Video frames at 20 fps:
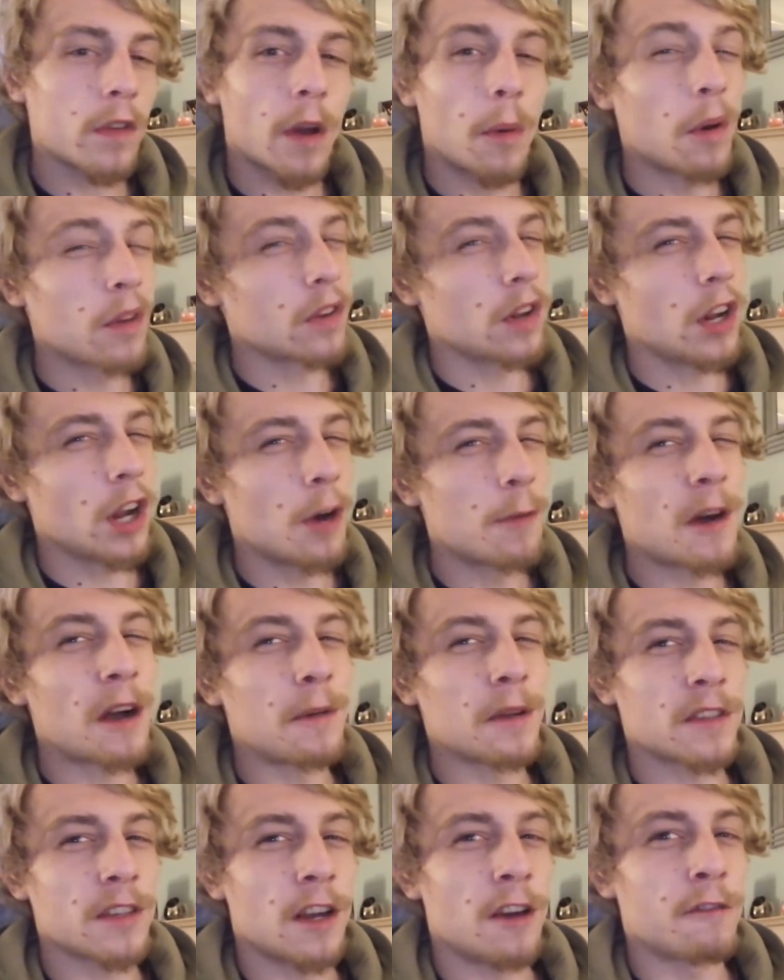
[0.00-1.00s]
Because I was going to go
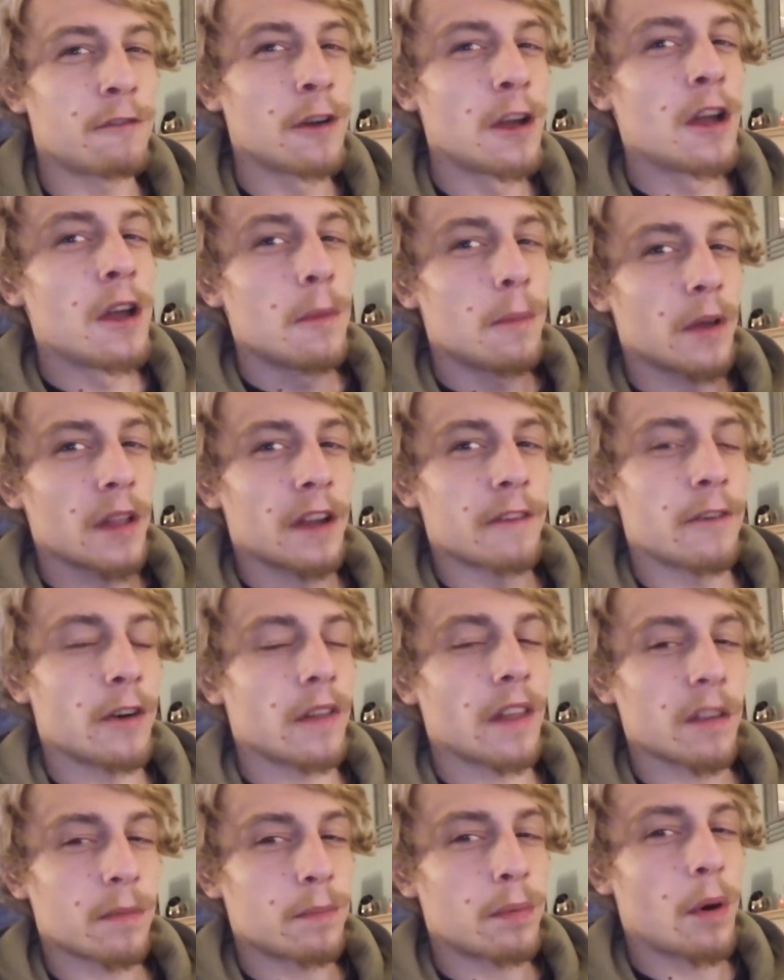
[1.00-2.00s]
by myself, but then I
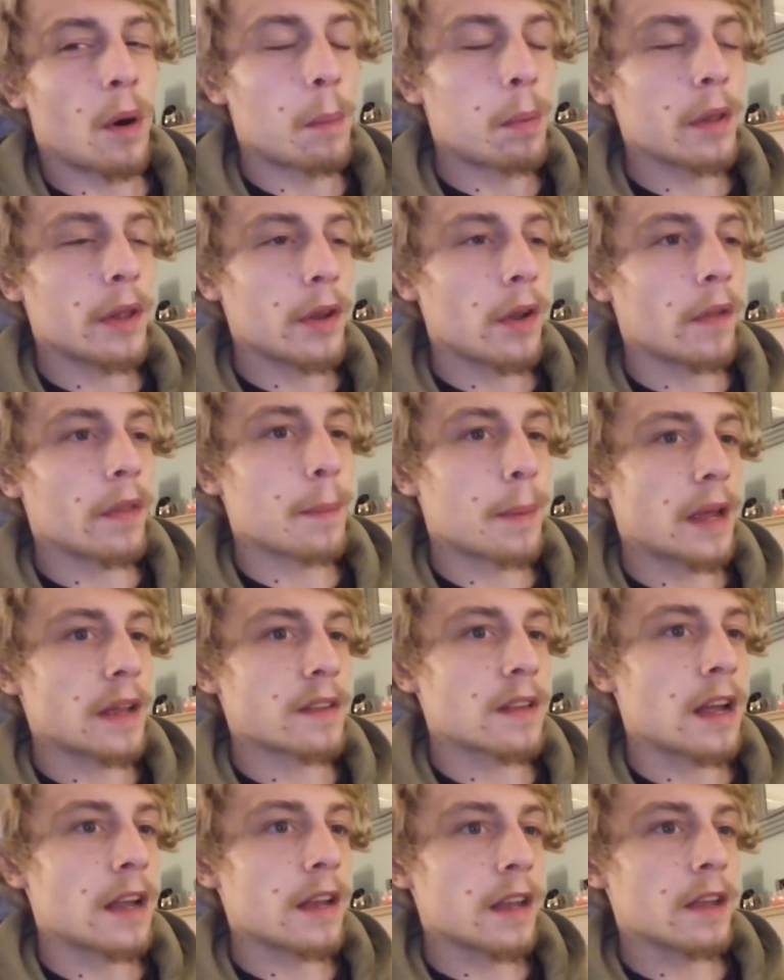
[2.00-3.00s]
thought that's probably not the
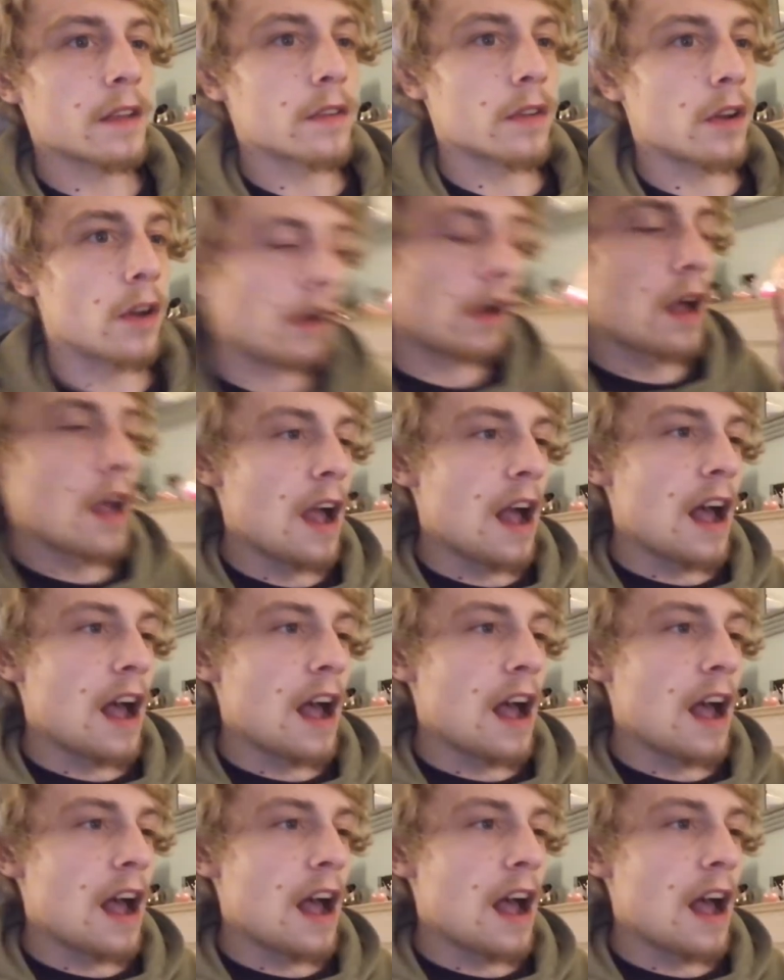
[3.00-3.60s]
best idea, so...